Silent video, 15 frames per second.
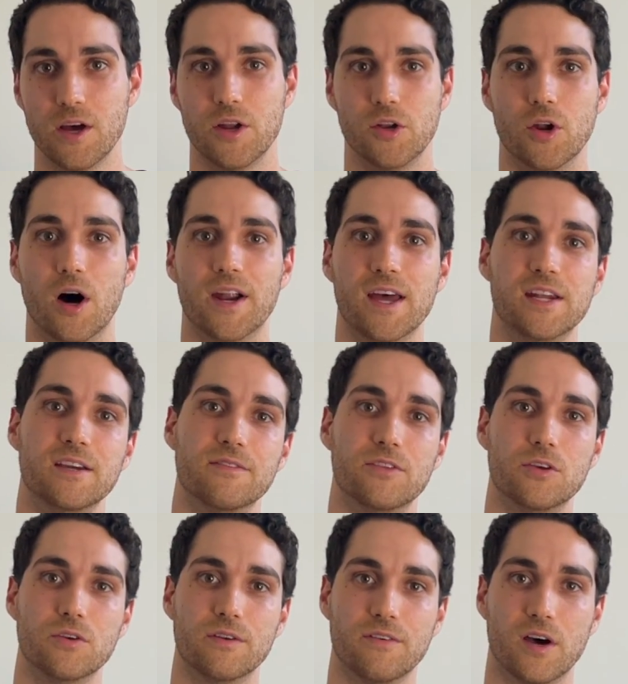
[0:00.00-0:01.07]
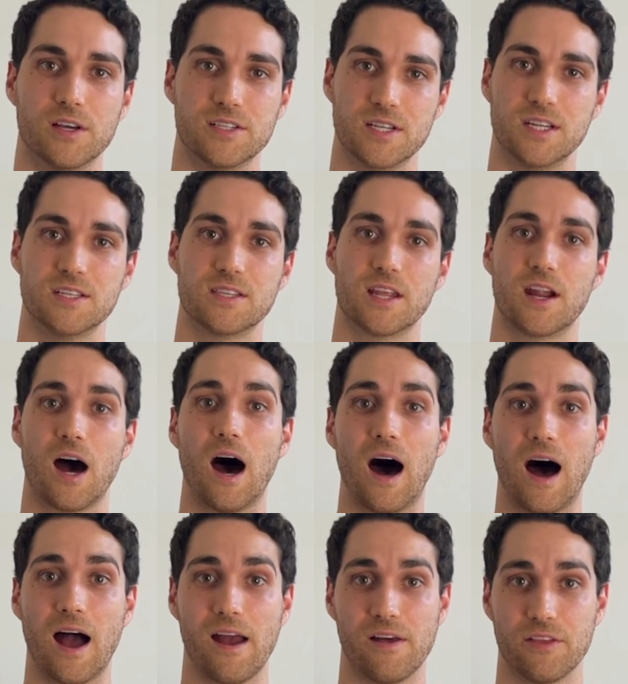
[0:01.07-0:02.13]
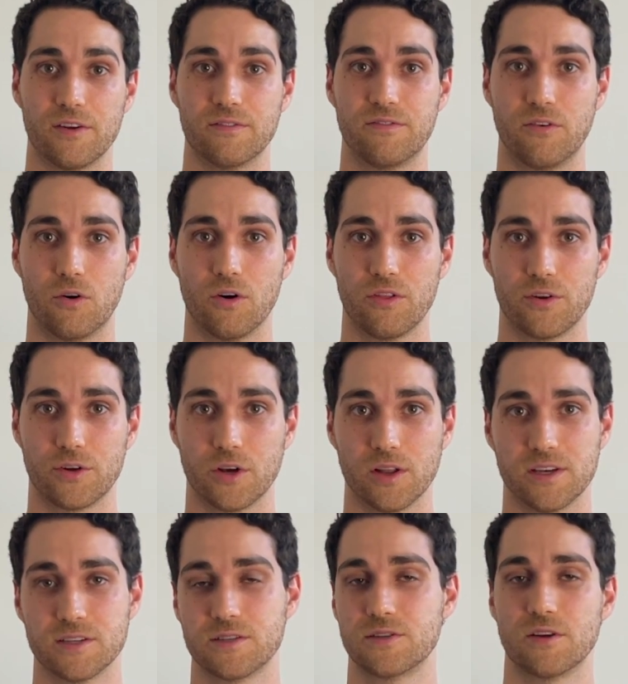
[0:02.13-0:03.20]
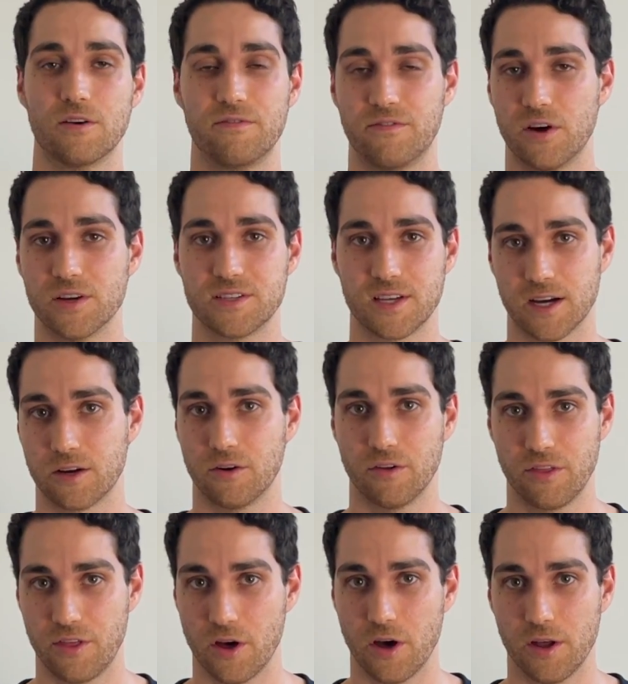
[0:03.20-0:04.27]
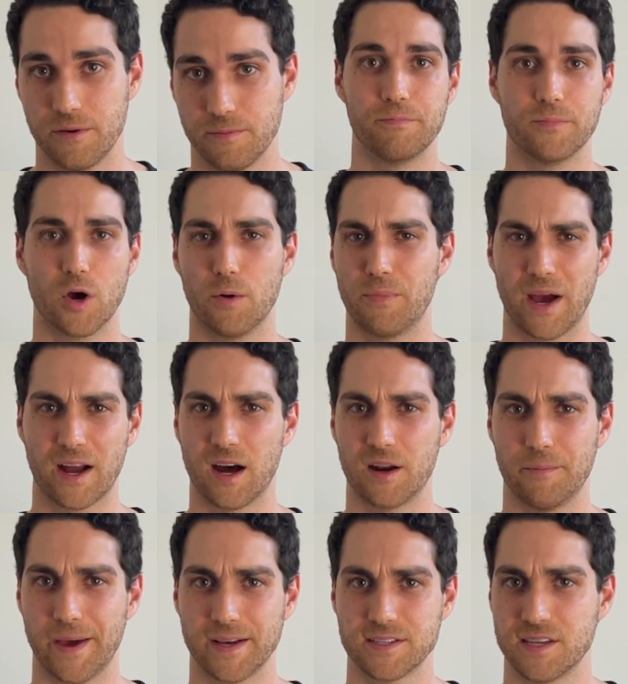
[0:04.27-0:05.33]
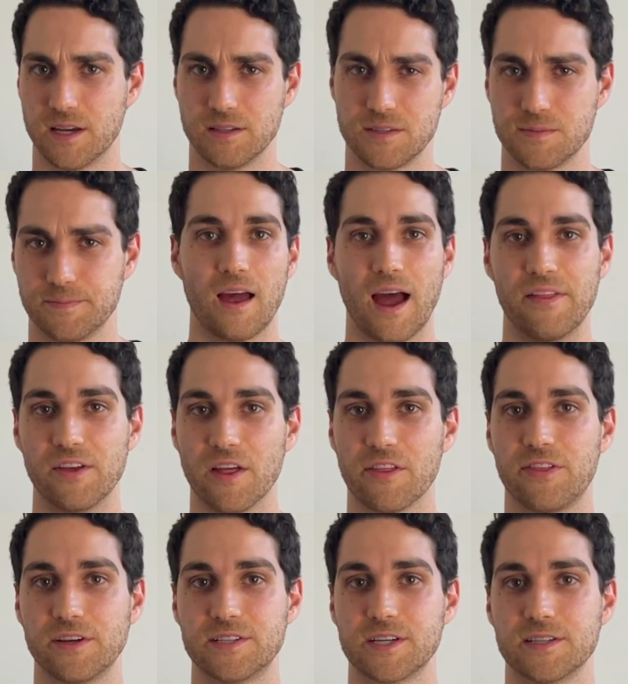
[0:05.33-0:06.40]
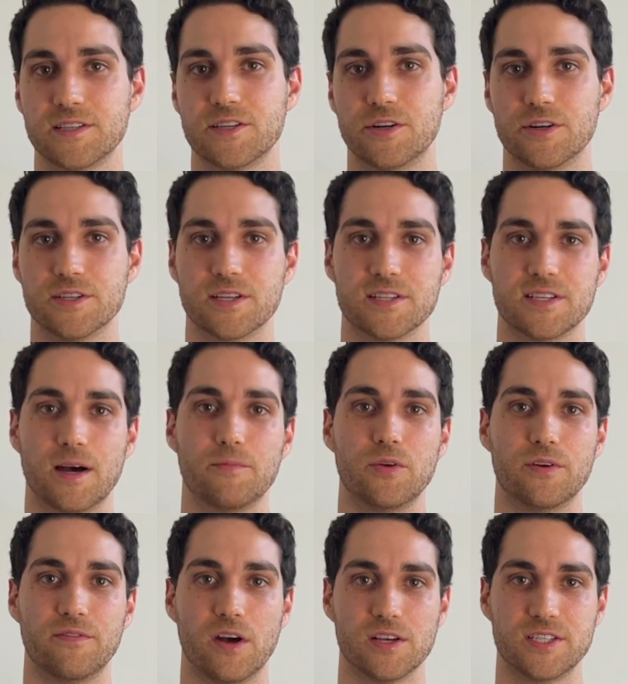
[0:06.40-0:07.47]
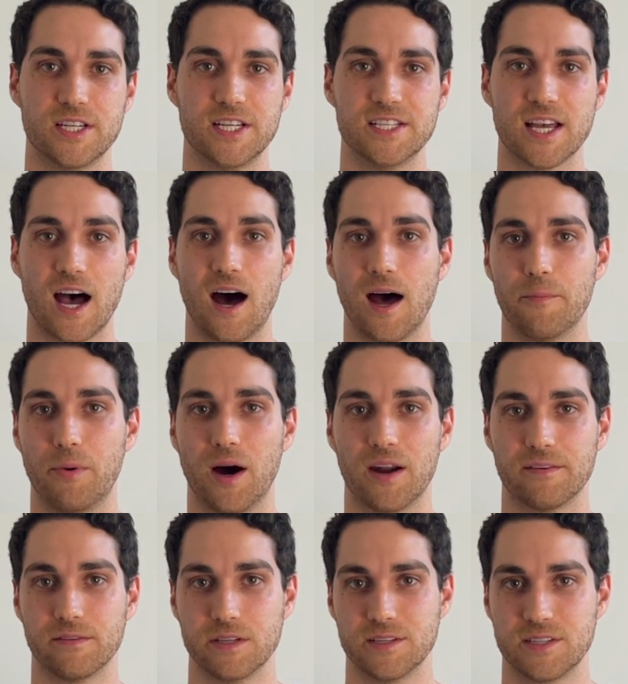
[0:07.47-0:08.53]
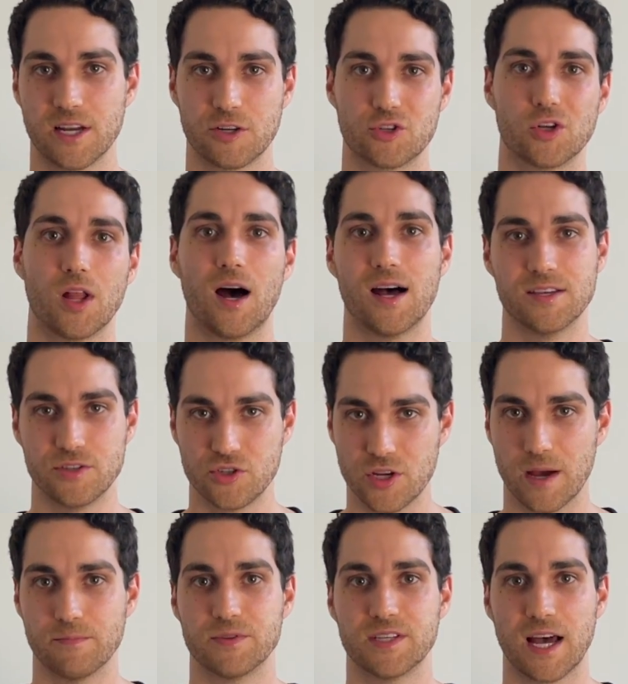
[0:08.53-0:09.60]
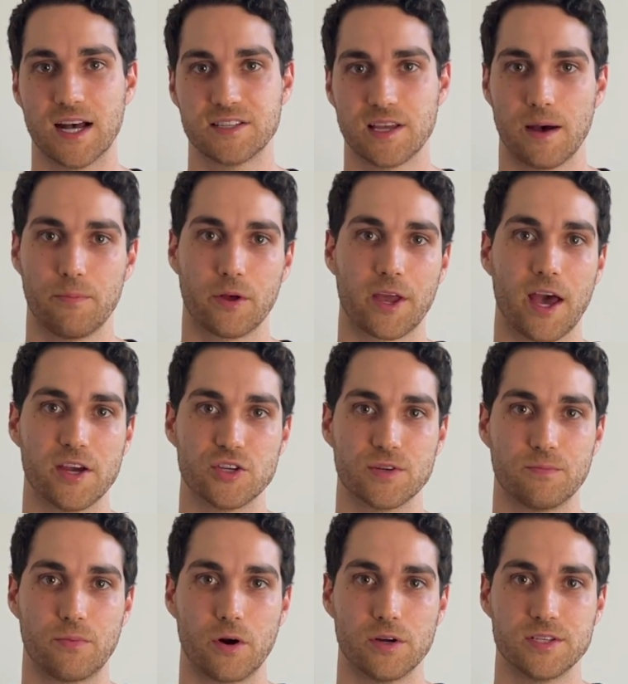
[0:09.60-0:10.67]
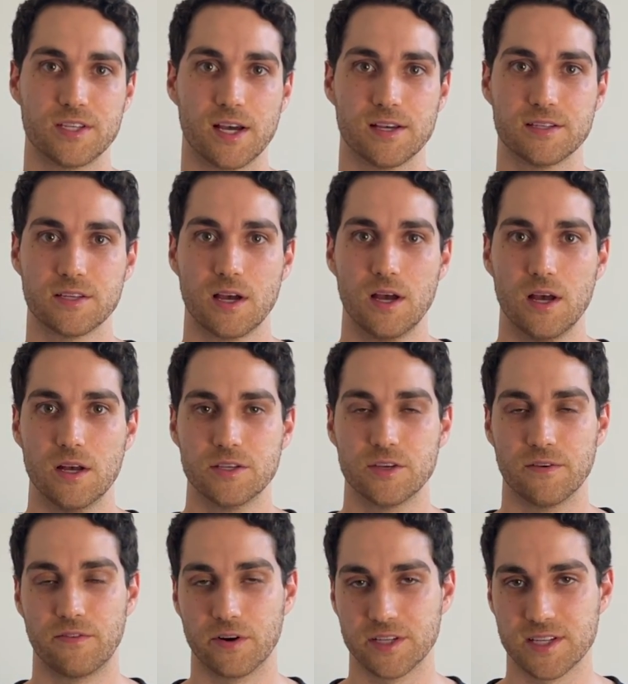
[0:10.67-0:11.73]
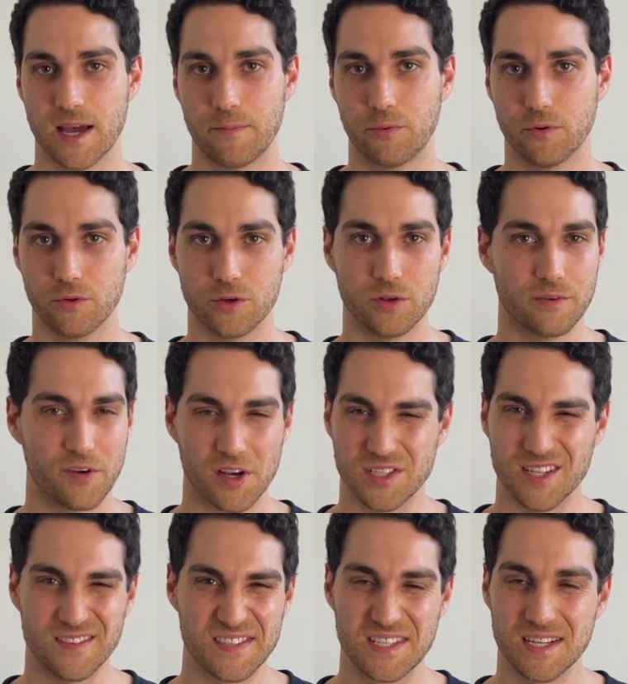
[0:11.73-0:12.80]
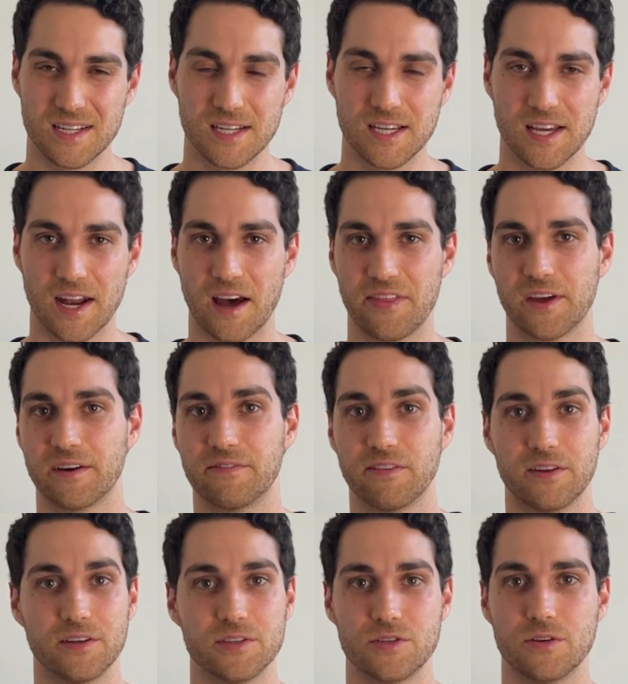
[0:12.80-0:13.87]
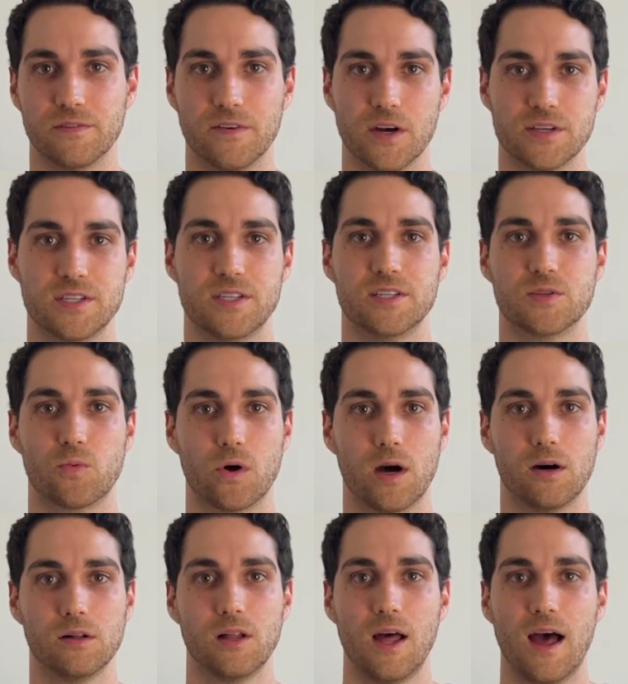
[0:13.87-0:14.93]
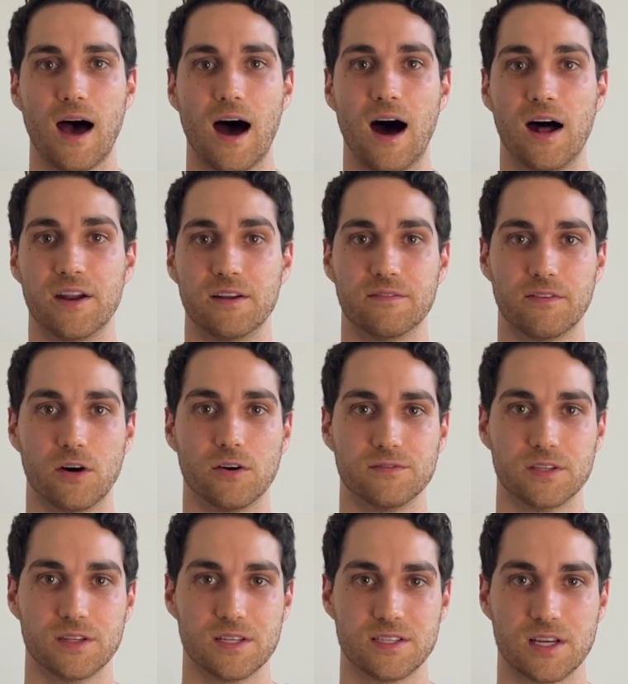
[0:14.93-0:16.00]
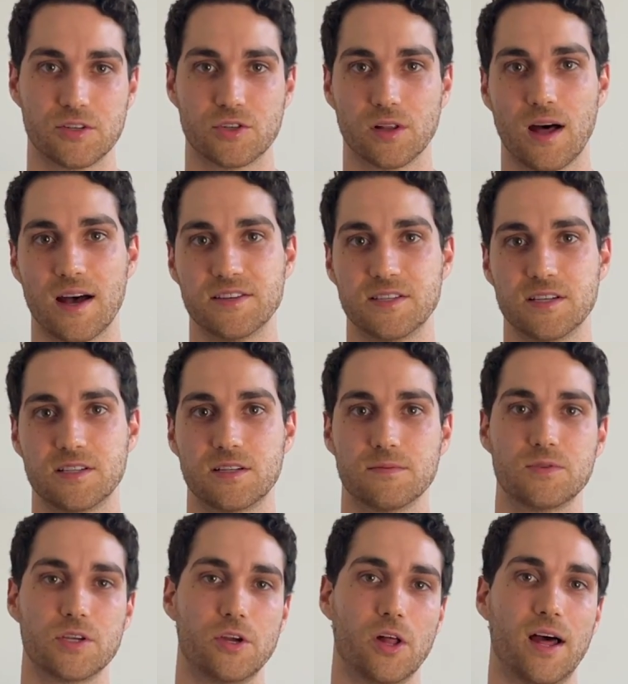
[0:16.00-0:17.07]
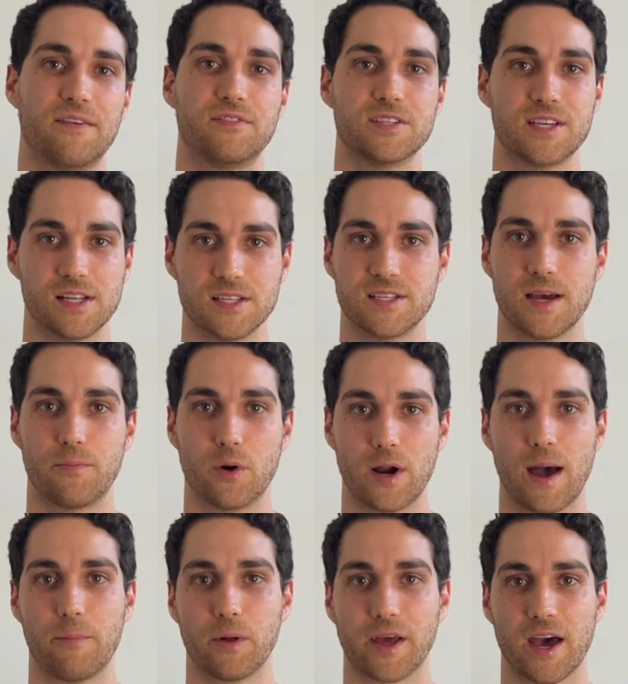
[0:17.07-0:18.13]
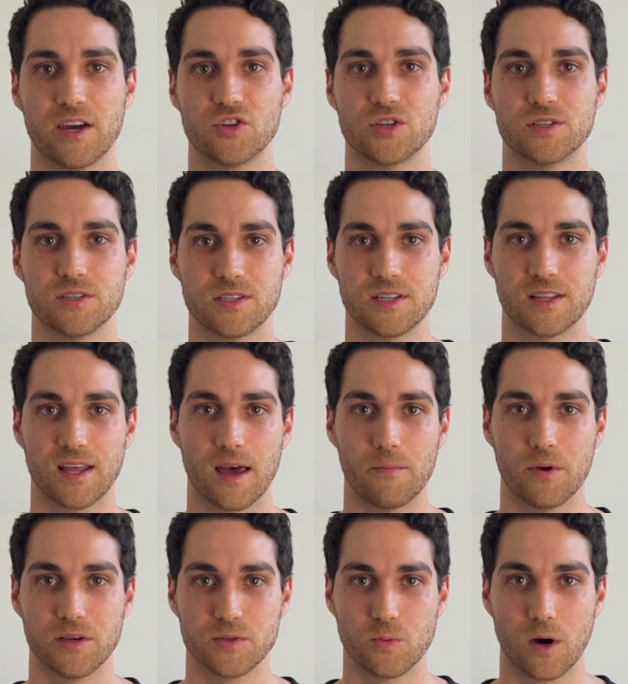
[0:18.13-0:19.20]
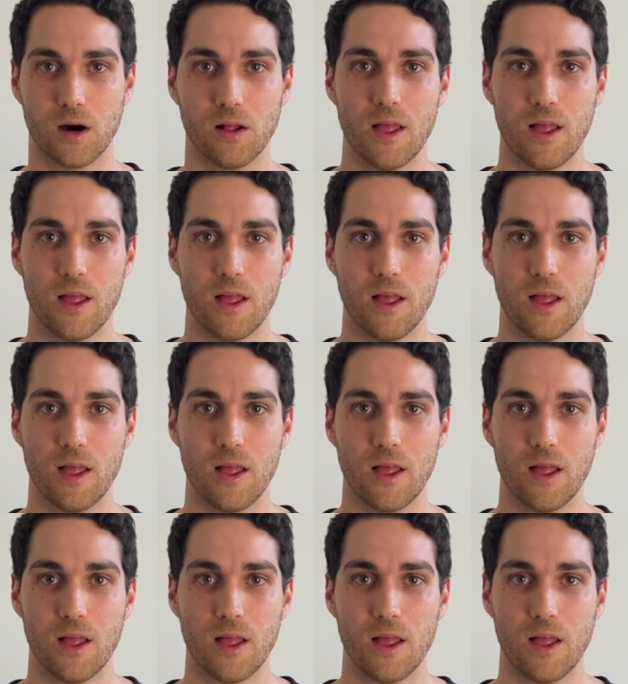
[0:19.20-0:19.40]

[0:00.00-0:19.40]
Not any of the universities that are higher than 4th on your list, so 1st, 2nd, or 3rd. I hope that kind of makes sense. And the other thing to consider is that some universities aren't part of this centralized GEMSAS application process. So for example, the University of Sydney, and I think Flinders University as well, aren't involved in this centralized system, so you'll have to send separate applications to them as well.